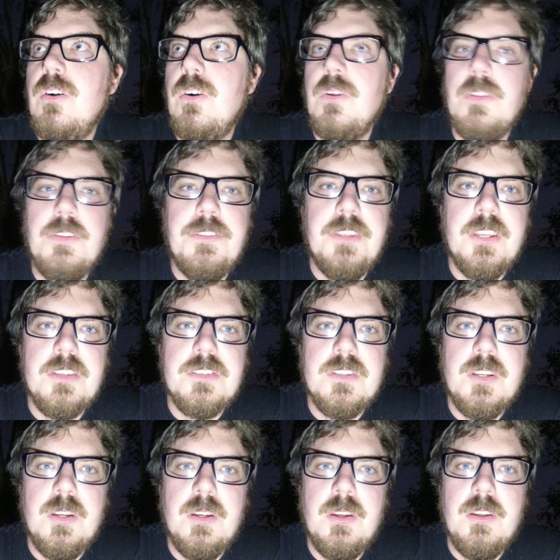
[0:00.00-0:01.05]
all the things
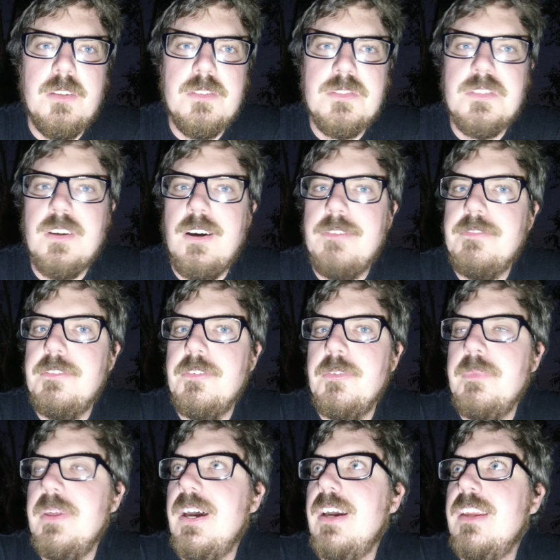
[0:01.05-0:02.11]
that are stuffed
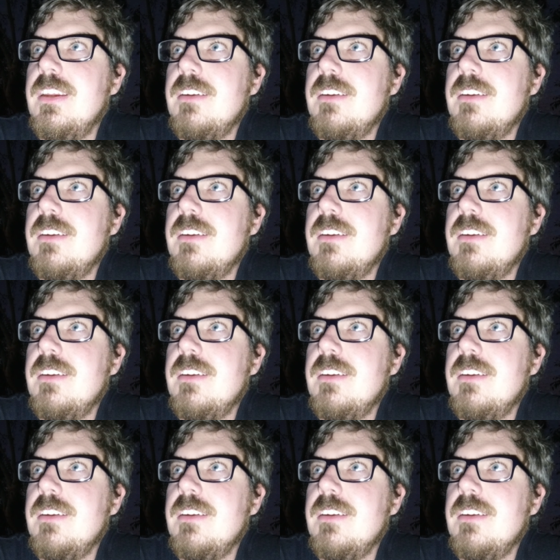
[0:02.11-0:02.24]
from that,